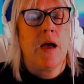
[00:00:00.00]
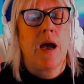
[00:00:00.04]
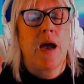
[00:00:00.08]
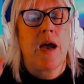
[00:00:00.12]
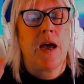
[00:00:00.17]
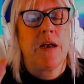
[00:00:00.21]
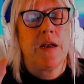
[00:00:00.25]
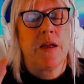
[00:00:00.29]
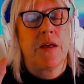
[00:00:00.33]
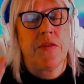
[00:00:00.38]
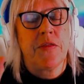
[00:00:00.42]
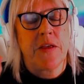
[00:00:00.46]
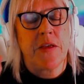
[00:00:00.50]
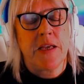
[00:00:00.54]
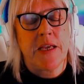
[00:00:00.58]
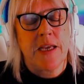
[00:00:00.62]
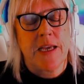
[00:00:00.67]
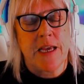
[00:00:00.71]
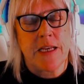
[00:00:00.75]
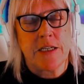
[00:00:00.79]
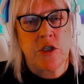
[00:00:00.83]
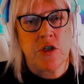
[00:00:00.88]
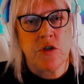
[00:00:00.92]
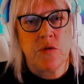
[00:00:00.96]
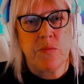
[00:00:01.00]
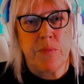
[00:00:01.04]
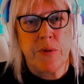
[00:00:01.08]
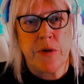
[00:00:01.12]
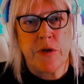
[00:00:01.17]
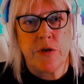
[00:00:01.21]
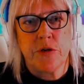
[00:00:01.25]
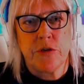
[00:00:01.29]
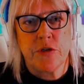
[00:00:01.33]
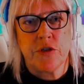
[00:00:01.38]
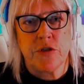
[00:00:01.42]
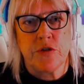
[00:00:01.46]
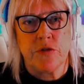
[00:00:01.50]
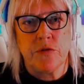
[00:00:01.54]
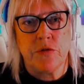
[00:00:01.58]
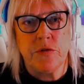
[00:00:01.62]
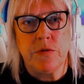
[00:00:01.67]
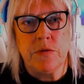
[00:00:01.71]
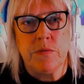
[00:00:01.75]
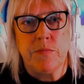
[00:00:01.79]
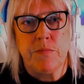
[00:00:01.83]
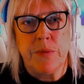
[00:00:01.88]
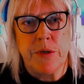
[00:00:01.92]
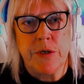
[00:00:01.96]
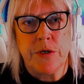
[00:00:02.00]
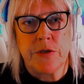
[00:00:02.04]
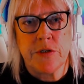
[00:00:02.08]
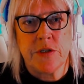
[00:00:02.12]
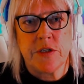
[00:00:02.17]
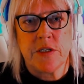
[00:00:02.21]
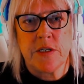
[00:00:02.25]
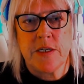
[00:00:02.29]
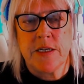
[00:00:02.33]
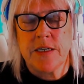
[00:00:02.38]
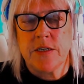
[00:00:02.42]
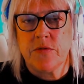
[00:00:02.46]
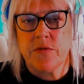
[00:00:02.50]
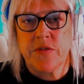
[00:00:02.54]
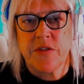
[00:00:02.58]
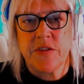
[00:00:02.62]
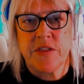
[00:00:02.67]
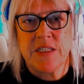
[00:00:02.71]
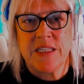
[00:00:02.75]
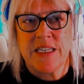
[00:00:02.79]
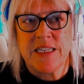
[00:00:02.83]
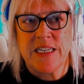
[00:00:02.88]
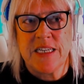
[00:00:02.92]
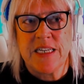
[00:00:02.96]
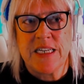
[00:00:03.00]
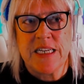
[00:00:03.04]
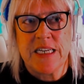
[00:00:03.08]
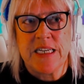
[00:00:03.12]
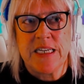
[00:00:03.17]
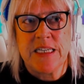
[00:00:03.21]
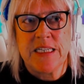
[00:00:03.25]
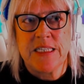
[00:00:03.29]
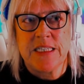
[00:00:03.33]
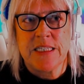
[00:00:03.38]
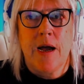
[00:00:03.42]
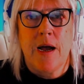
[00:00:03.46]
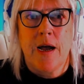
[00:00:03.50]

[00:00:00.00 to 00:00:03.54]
and I think you get too personal. Personally, I don't think there's any need.